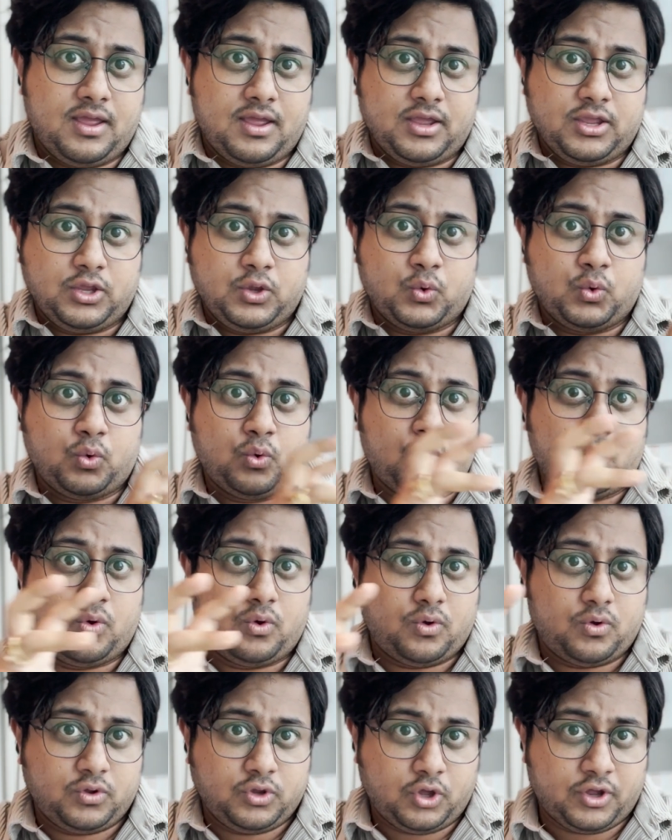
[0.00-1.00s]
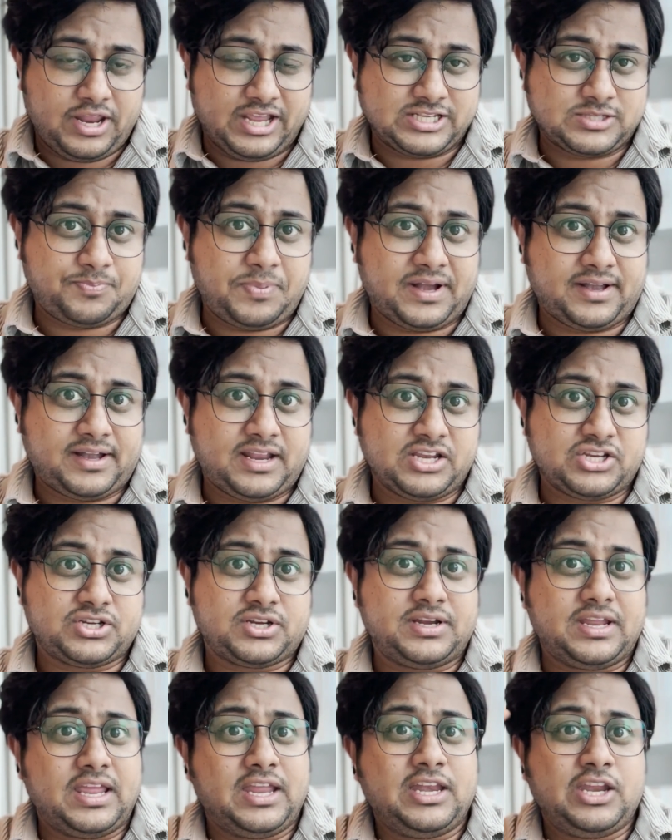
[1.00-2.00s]
Your
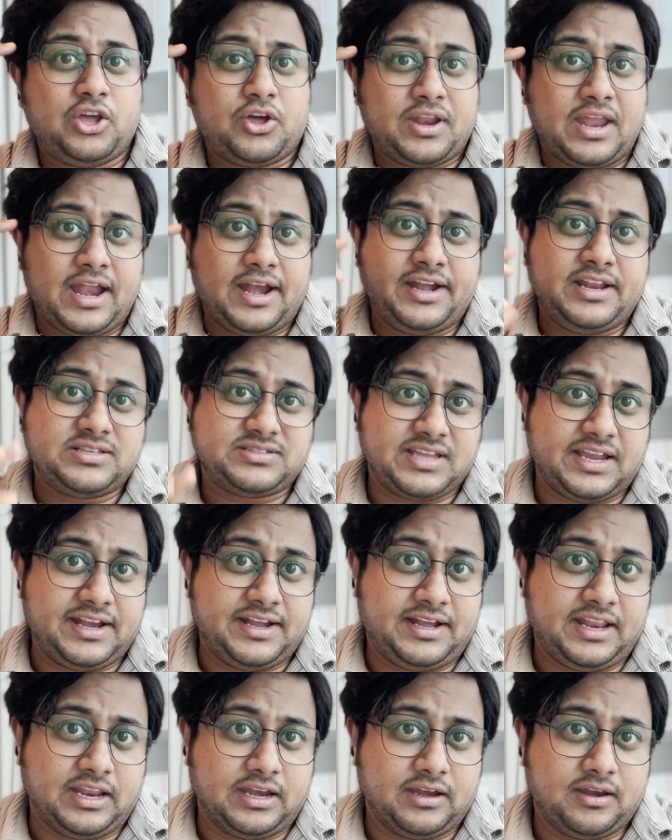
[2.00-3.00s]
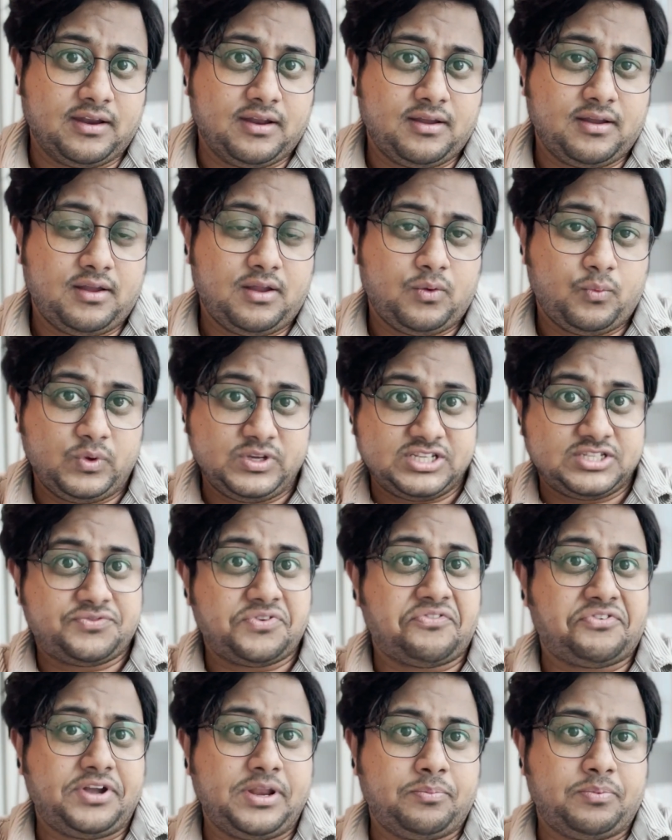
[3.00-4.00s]
expectation in your head is 18, which is
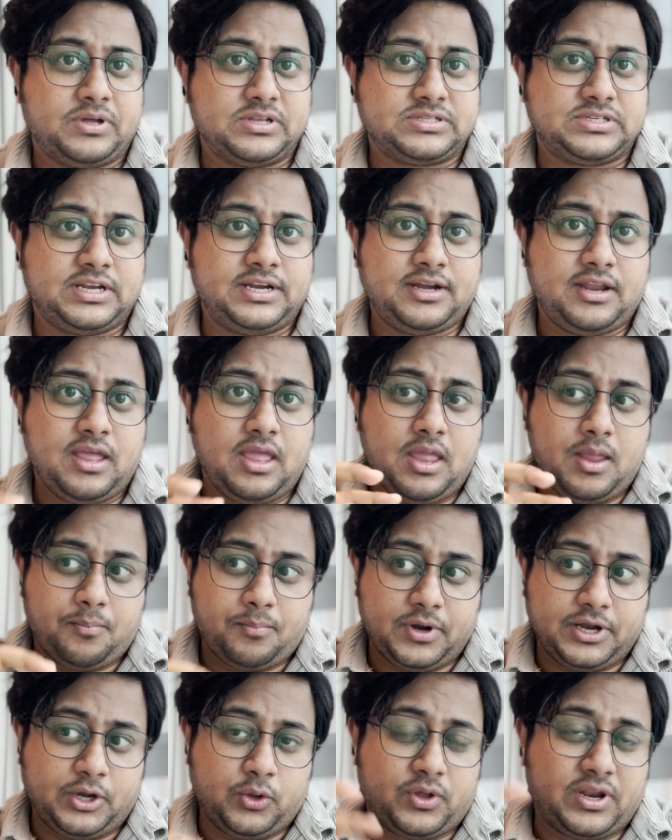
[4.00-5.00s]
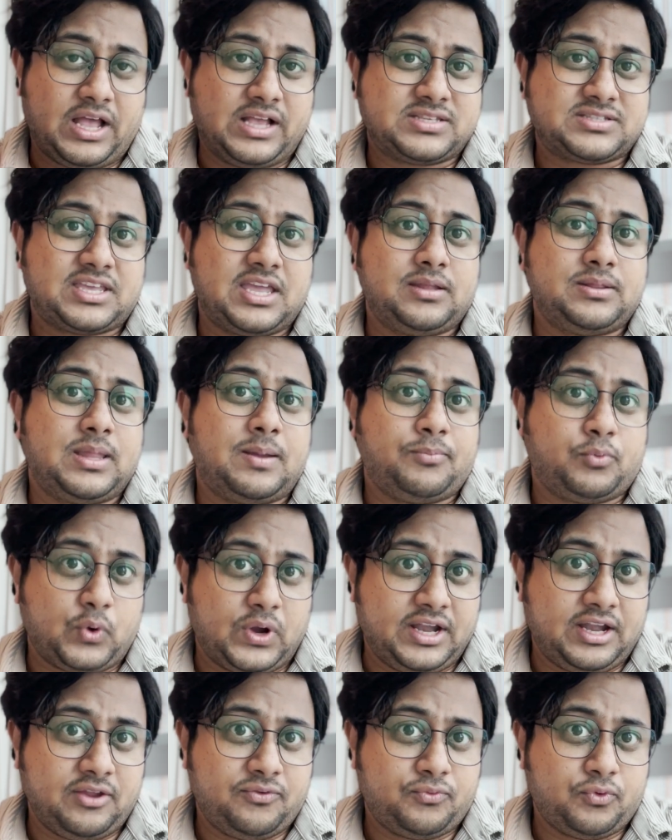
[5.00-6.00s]
50%, but you are asking them
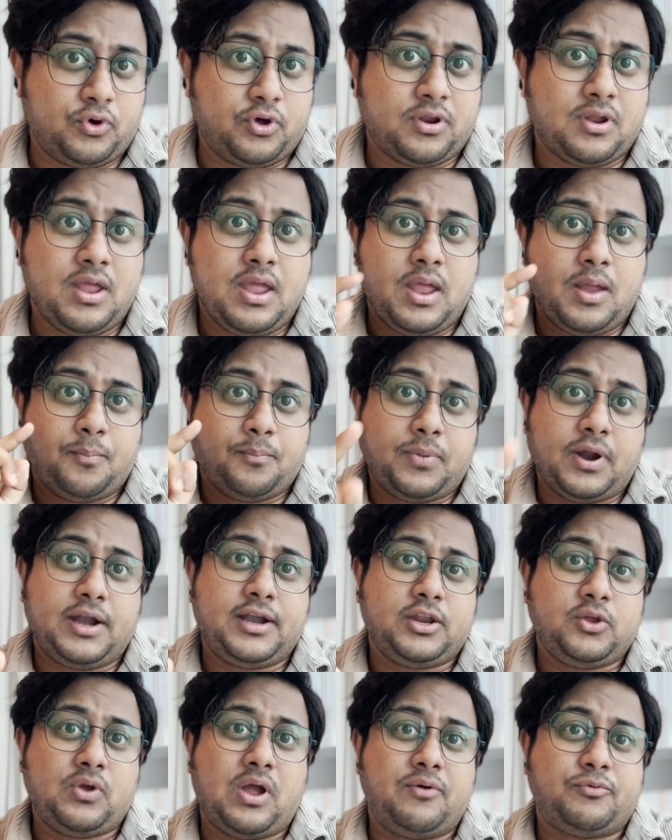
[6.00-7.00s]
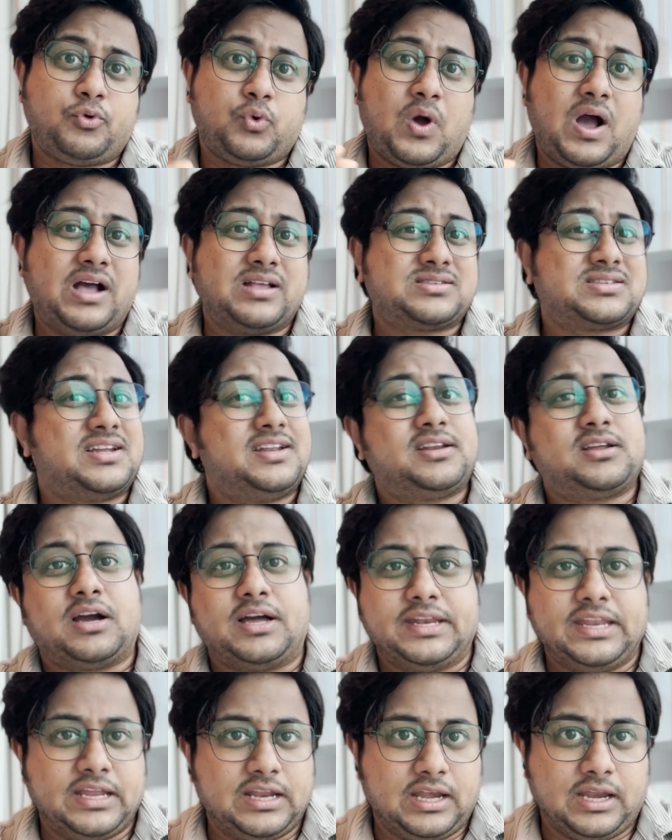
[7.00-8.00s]
24, but you have to ask it
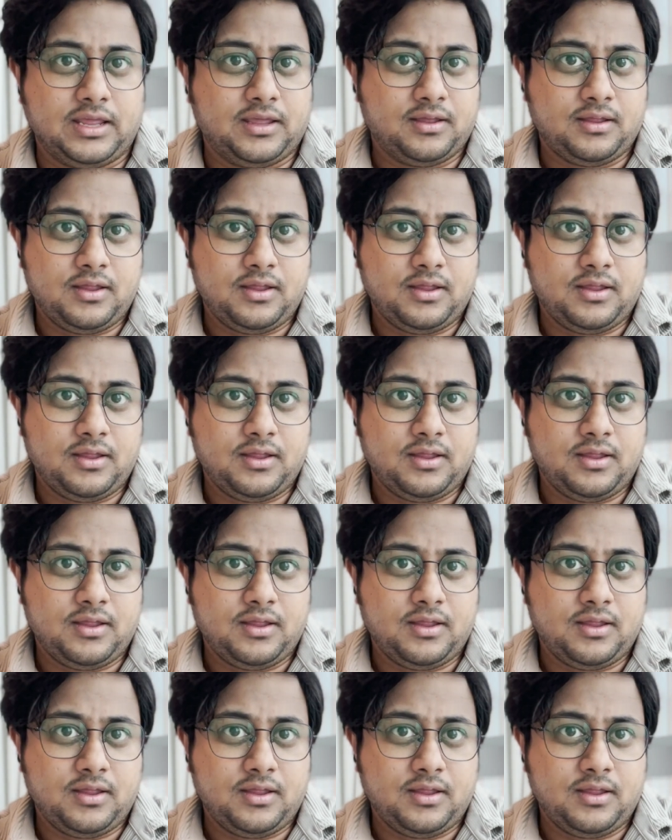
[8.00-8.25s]
cunningly.